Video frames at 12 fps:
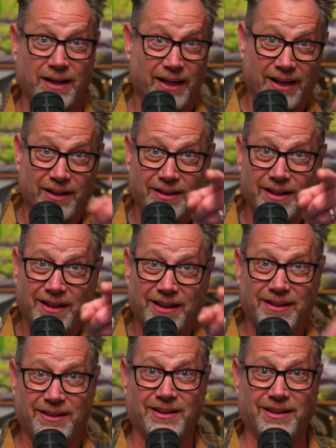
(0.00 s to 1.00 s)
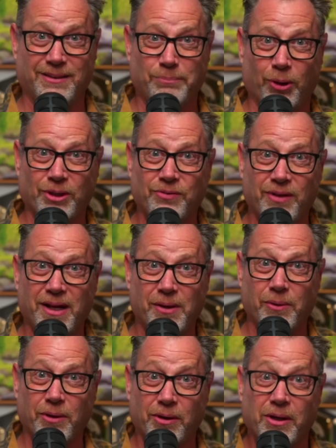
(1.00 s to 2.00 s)
I get I get uh, points for
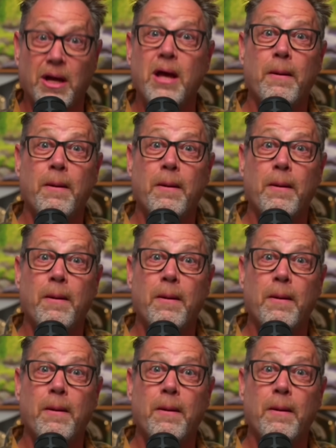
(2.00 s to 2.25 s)
that word,